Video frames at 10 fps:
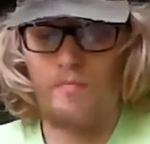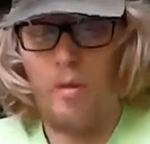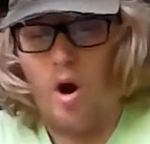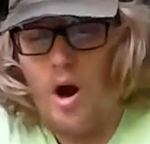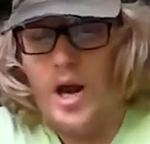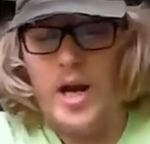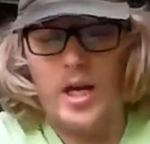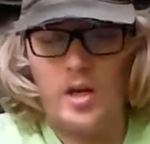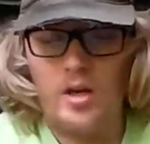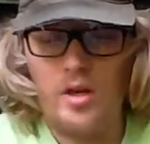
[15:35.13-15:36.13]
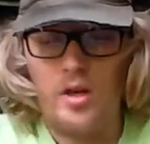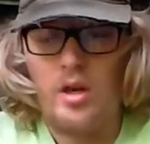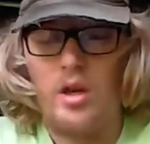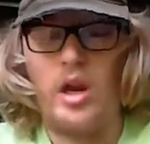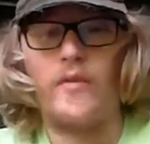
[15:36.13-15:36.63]
But
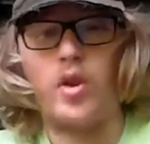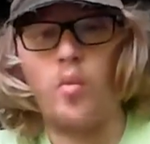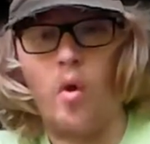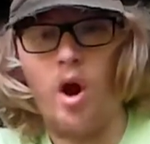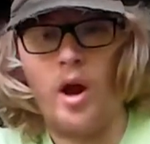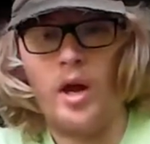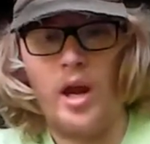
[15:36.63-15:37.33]
if you want